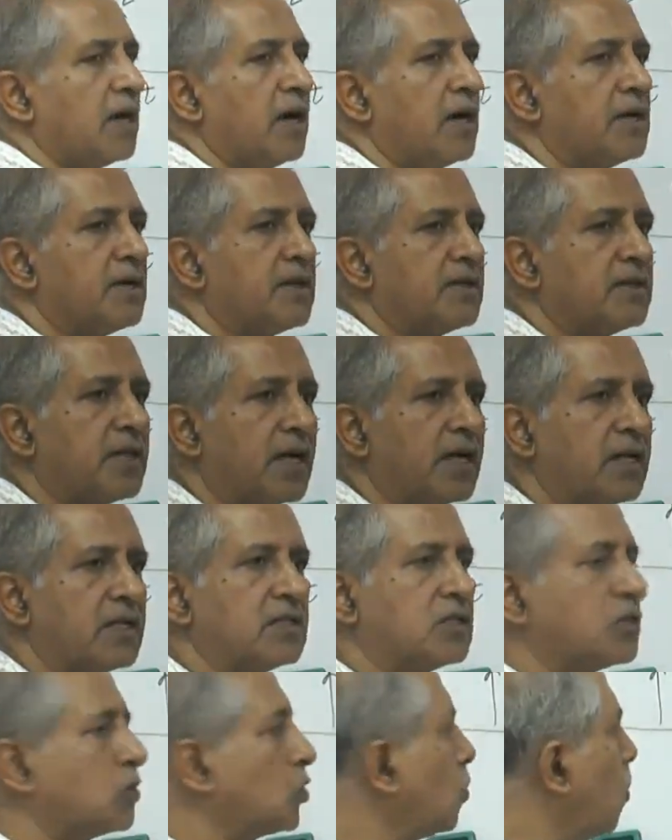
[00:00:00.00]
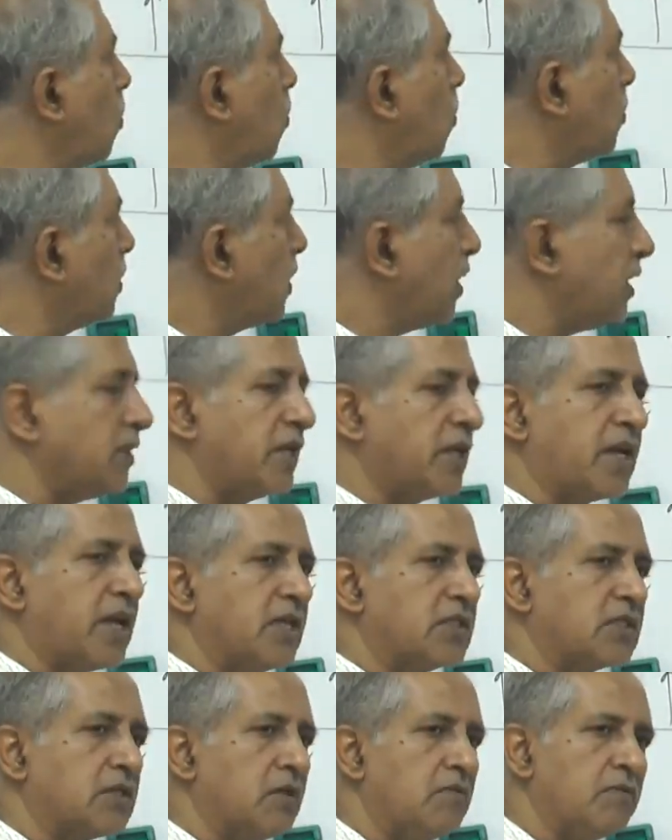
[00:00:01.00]
uh, that is true only in the
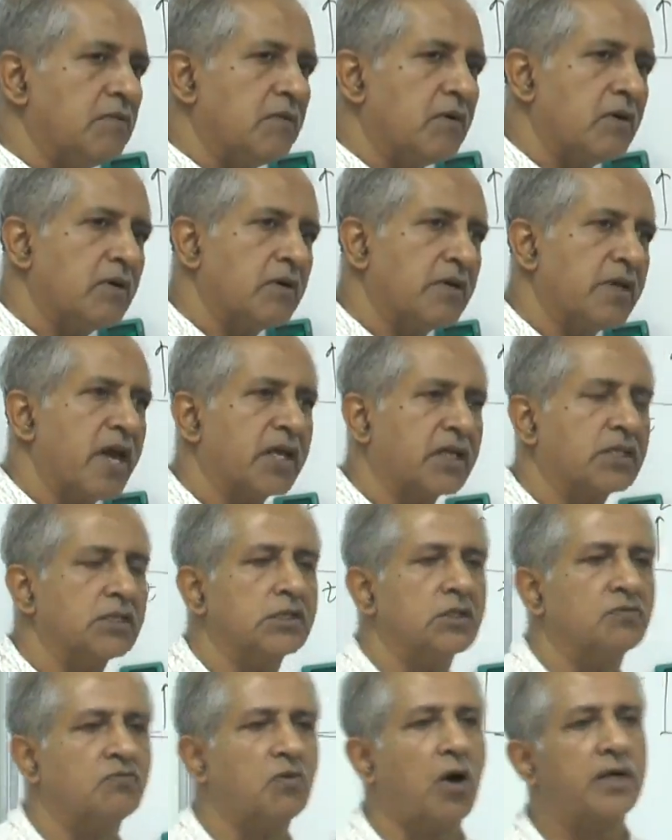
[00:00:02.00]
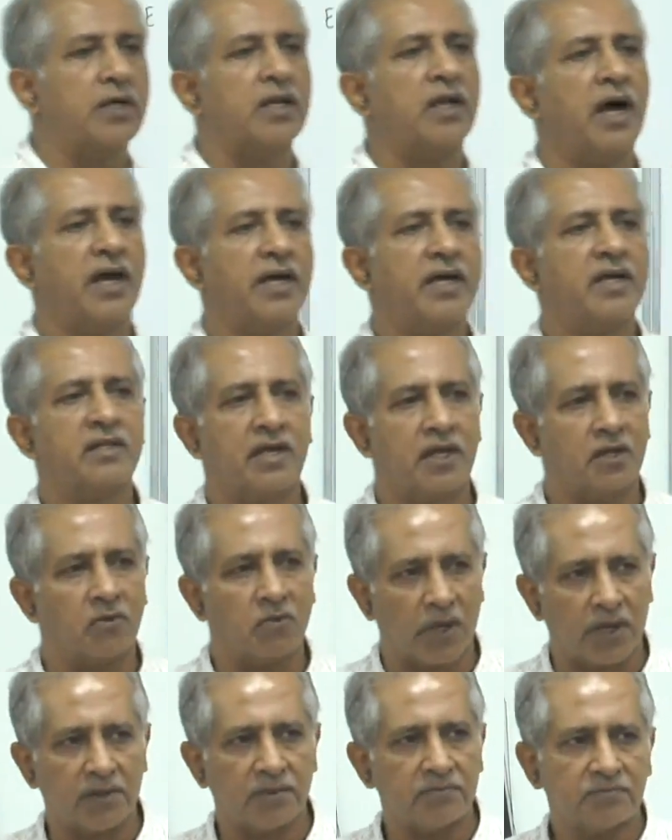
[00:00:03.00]
case of reactions of order higher than
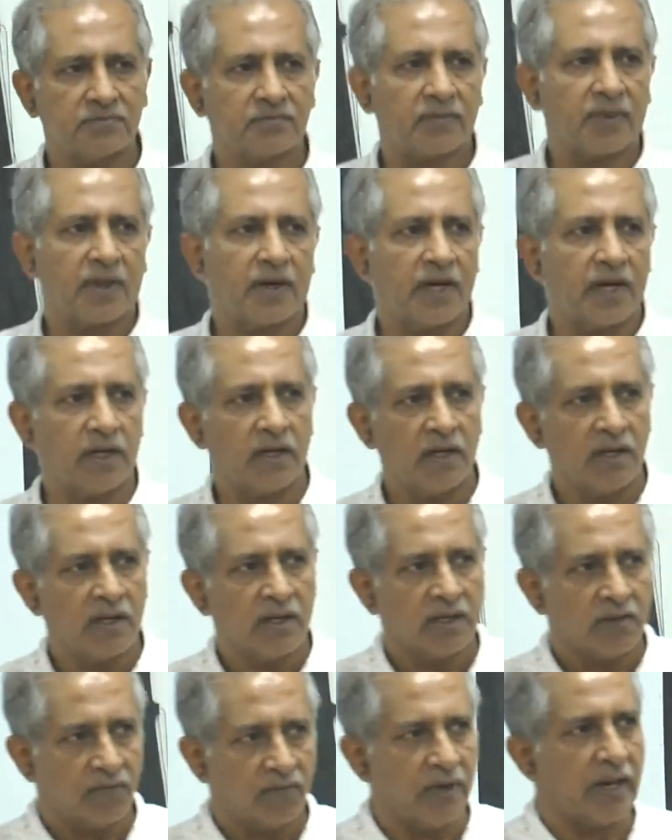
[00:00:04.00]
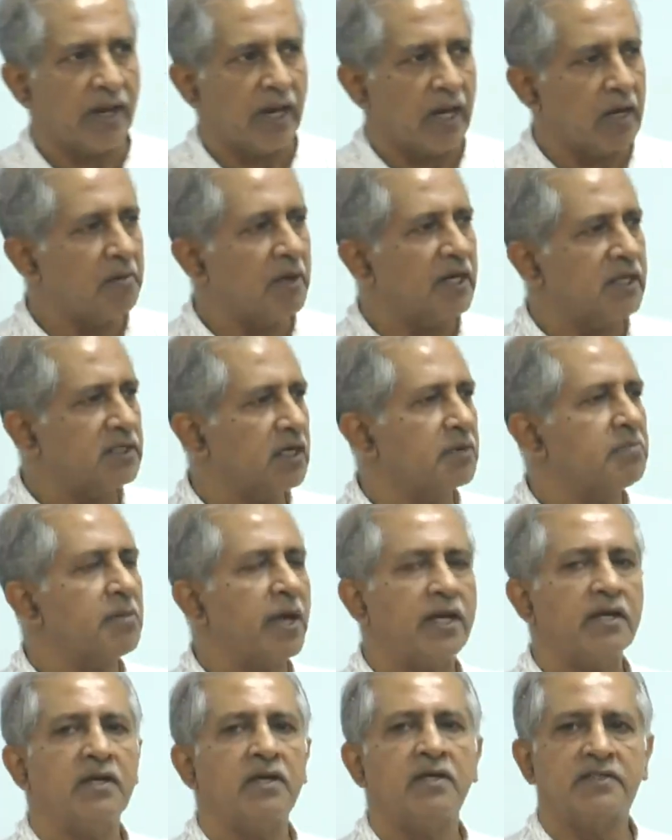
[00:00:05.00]
1. Right. When elements
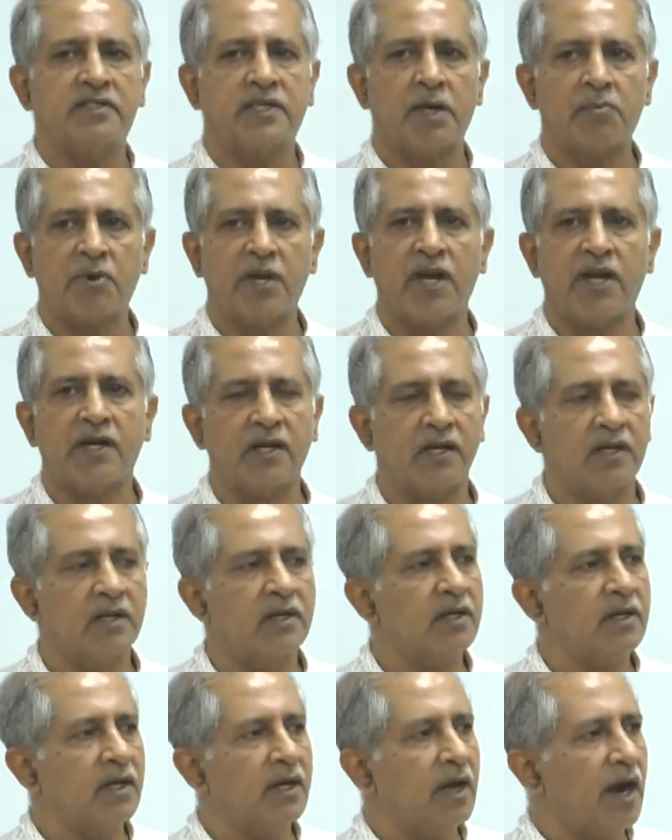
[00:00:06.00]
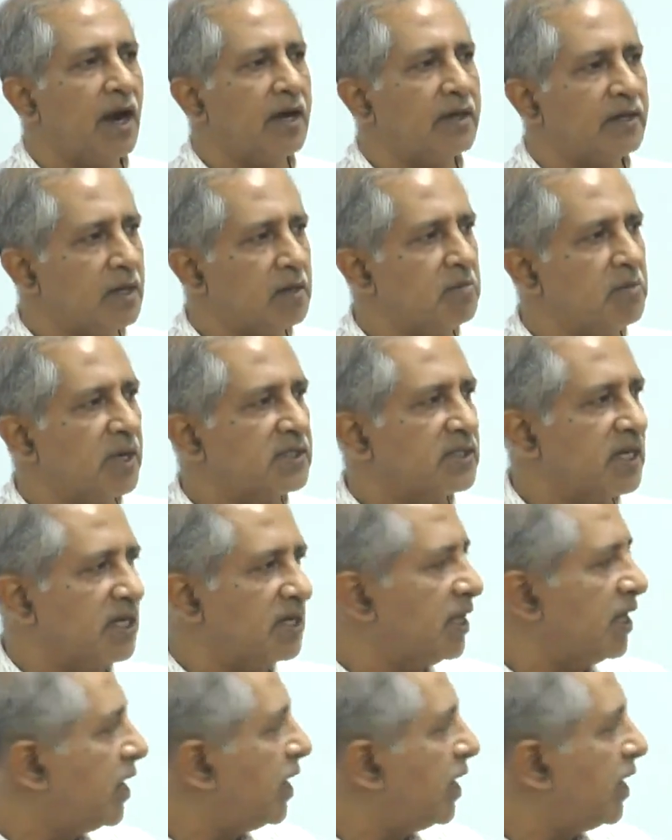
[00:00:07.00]
remain separate and then mix at the